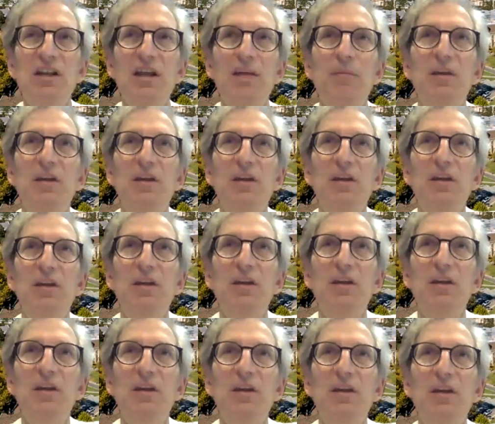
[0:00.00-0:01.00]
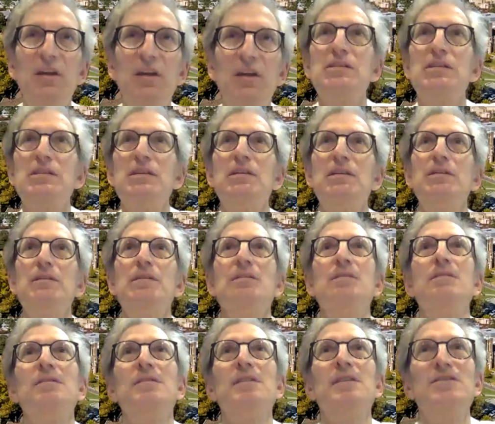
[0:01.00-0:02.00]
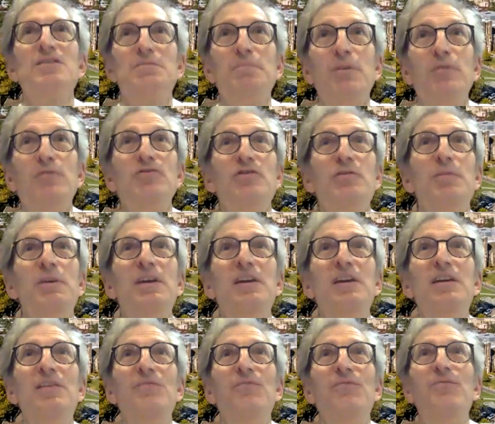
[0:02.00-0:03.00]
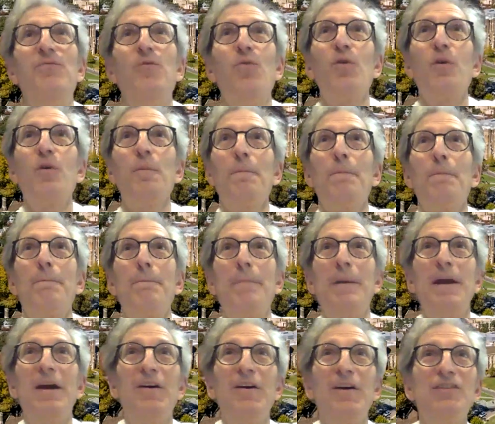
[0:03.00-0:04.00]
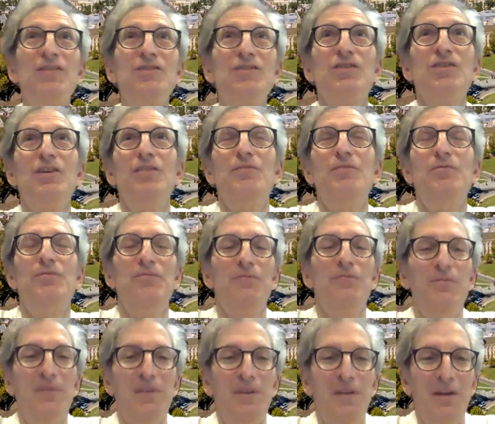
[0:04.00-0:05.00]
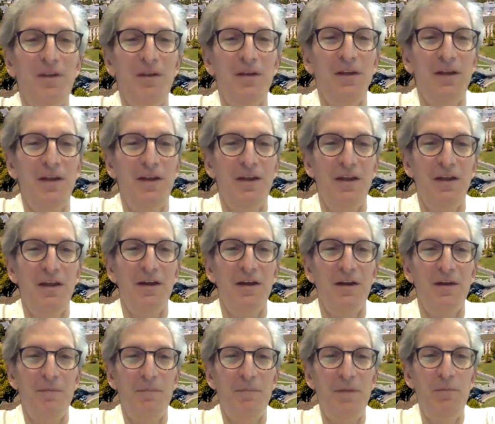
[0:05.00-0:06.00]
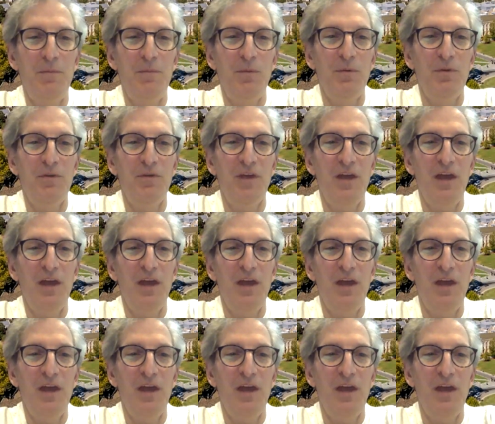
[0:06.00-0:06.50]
me clarify, this is supposed to be for parents of people with